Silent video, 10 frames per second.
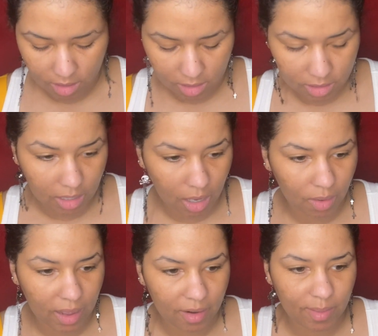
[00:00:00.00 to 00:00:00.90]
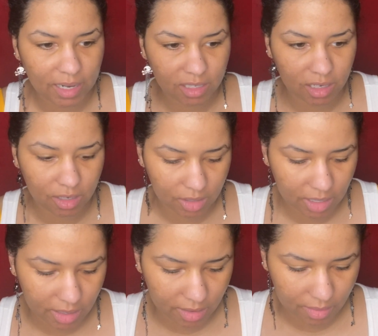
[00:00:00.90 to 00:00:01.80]
So everybody's gonna do
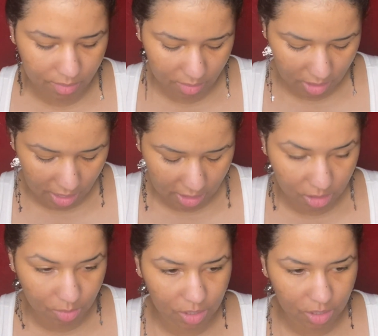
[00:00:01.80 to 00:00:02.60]
their costumes